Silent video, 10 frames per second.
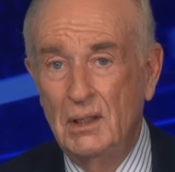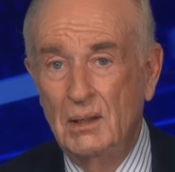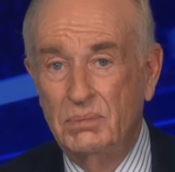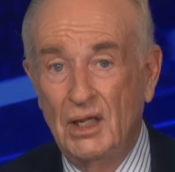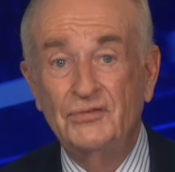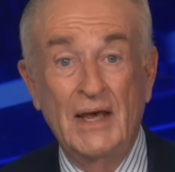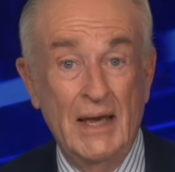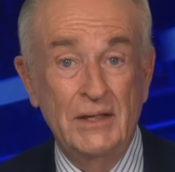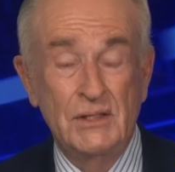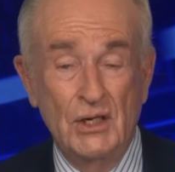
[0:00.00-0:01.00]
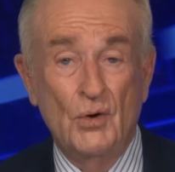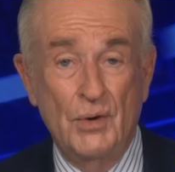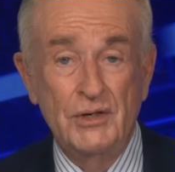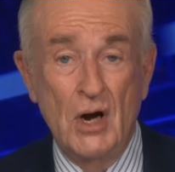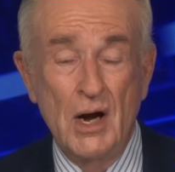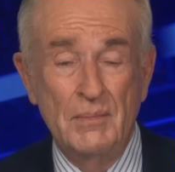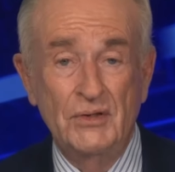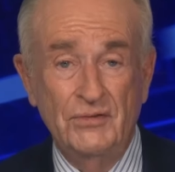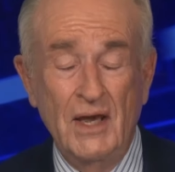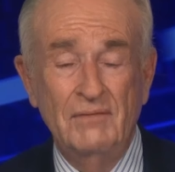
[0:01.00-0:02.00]
plus a hit to your retirement
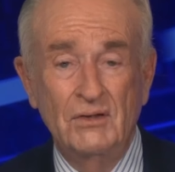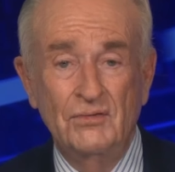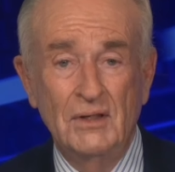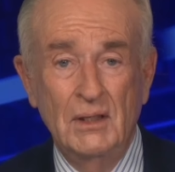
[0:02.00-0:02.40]
savings.